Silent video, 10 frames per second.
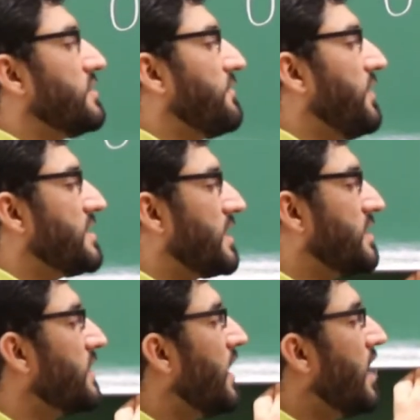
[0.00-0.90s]

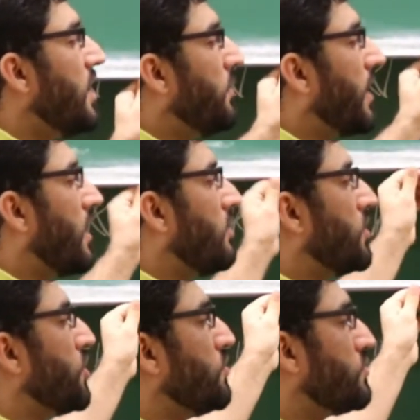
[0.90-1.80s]
physics we
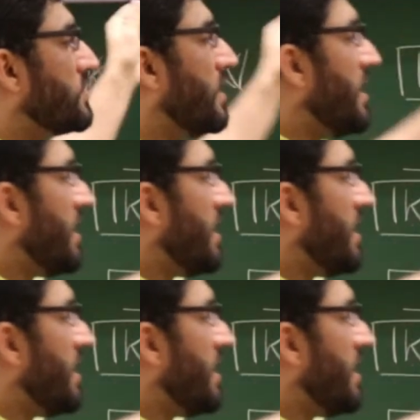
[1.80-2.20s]
cannot use.